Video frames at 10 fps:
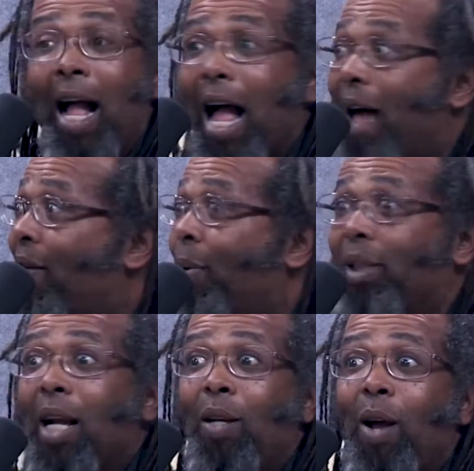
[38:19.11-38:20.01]
I've always
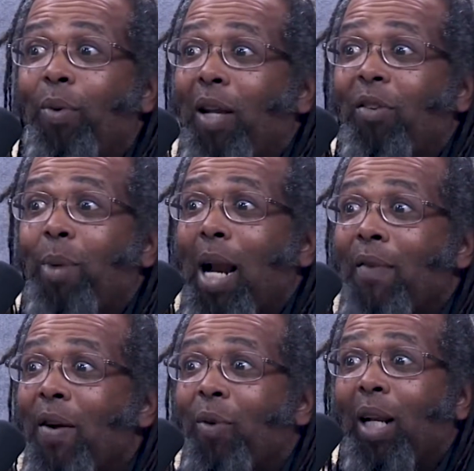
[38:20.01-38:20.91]
gotten along with everybody. I've
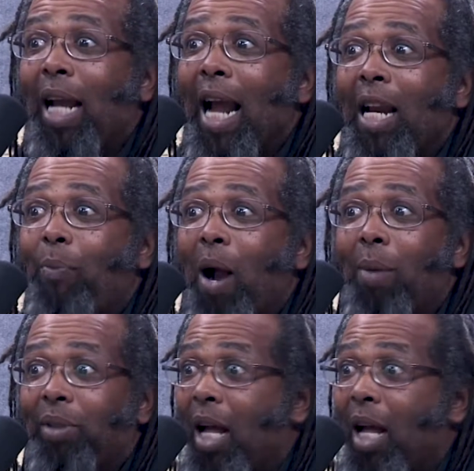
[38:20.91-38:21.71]
never really had any problems.